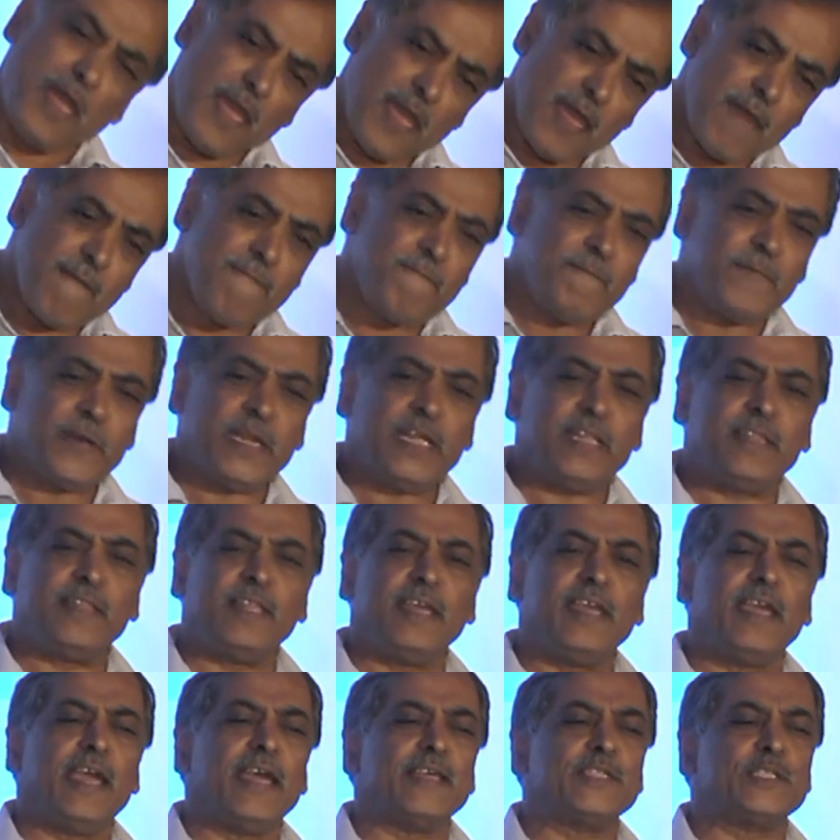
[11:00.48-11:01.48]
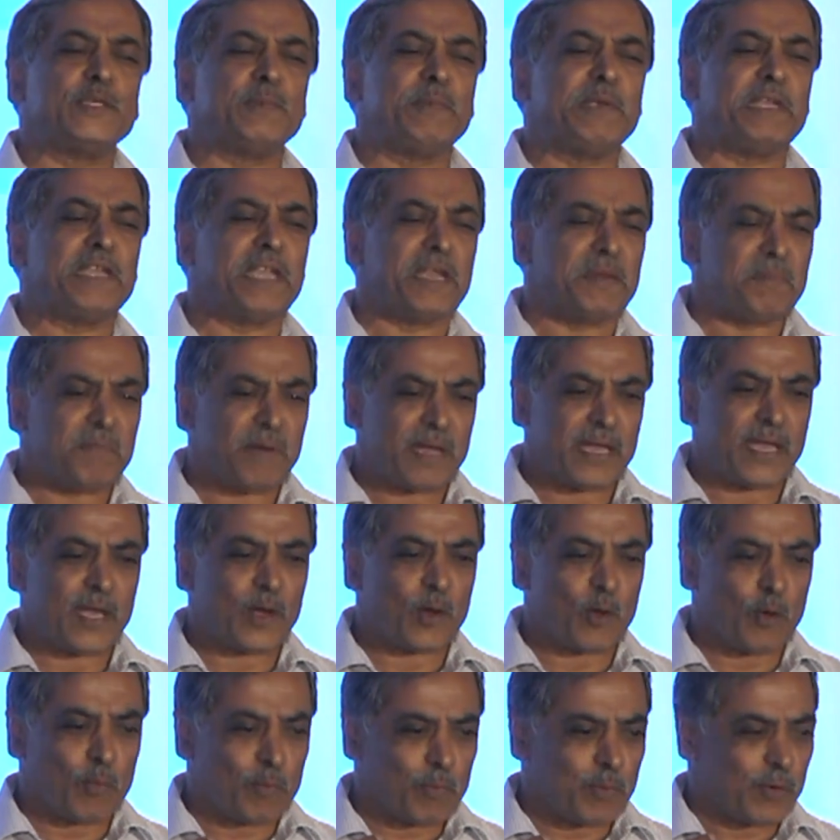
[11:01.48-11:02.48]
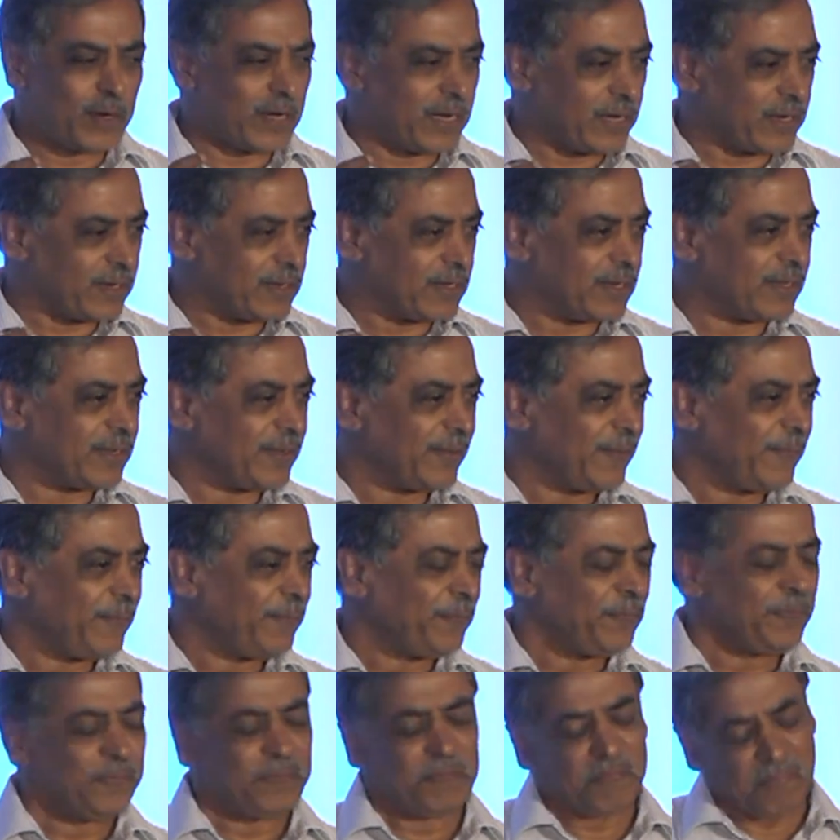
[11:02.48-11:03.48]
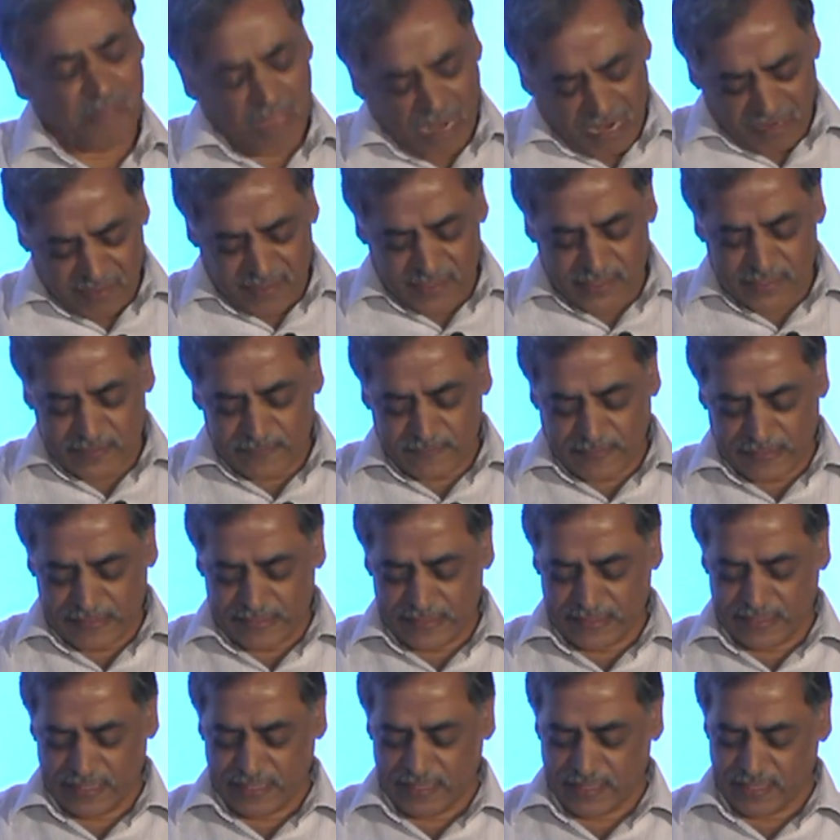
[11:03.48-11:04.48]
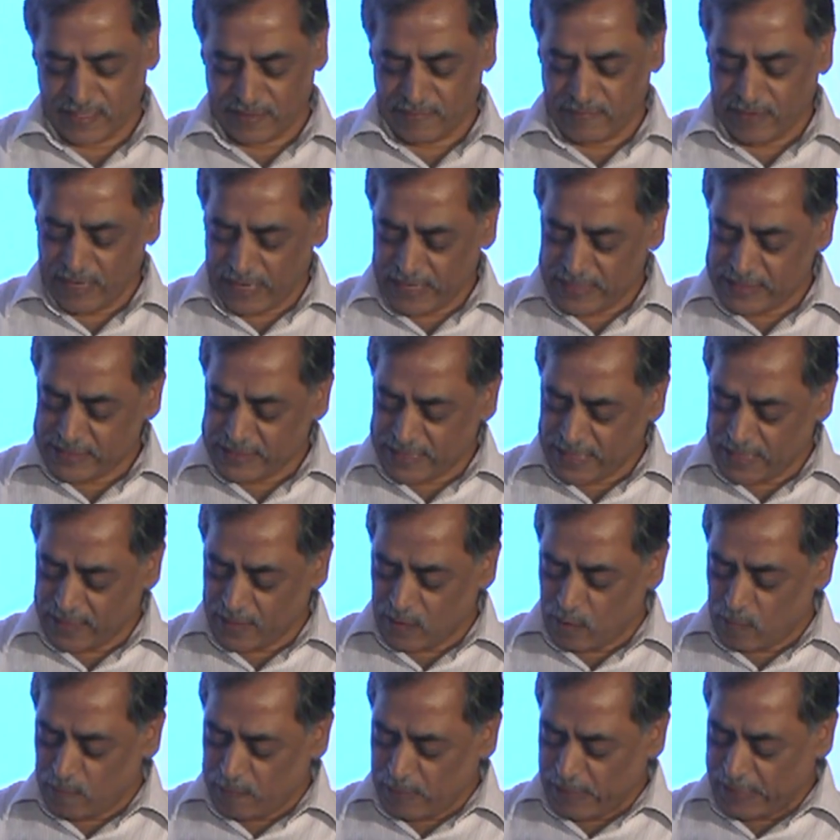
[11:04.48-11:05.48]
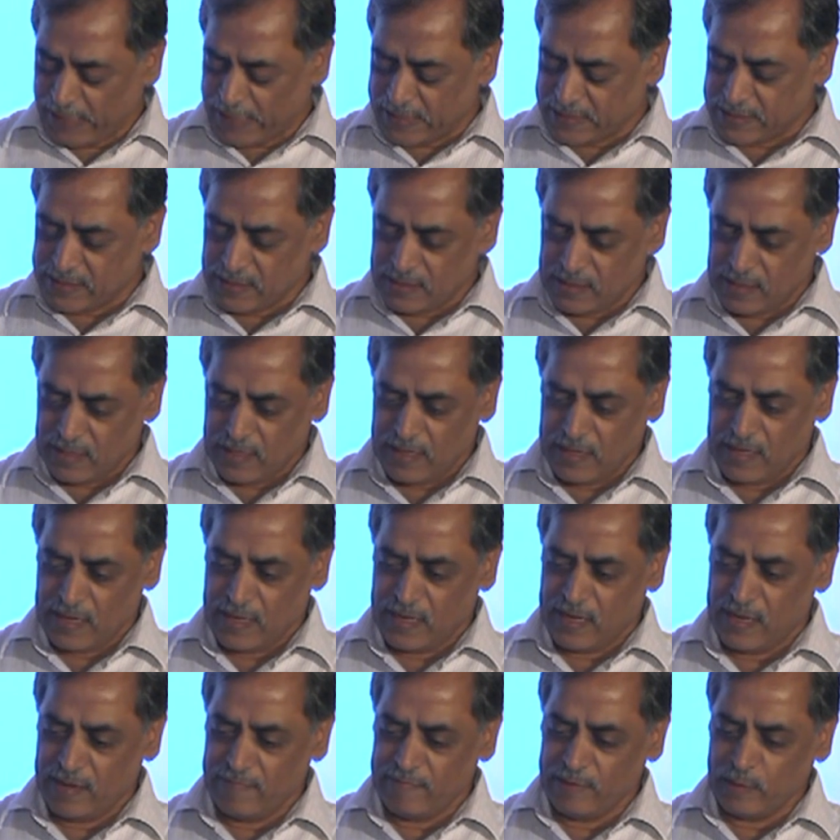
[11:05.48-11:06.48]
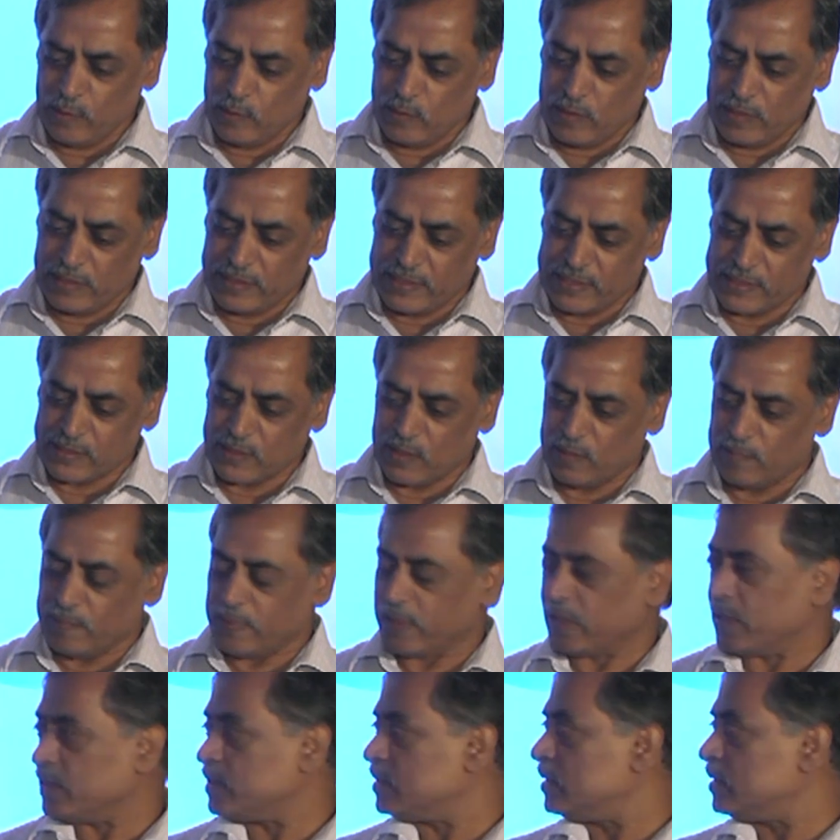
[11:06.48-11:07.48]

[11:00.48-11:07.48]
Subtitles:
everything has to be done by a component. That is fascinating. When I say complication, have a look at this complication.